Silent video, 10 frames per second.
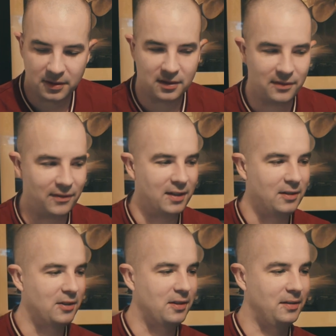that's
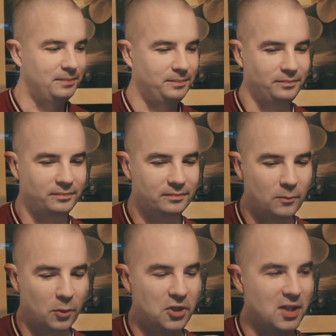finished.
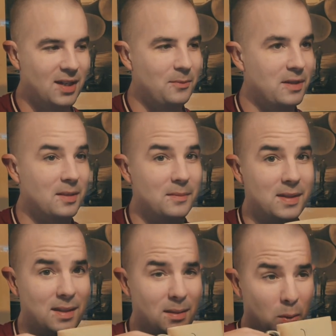Wash it down with some
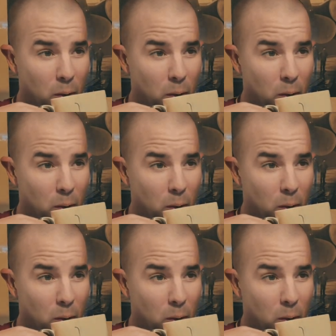tea.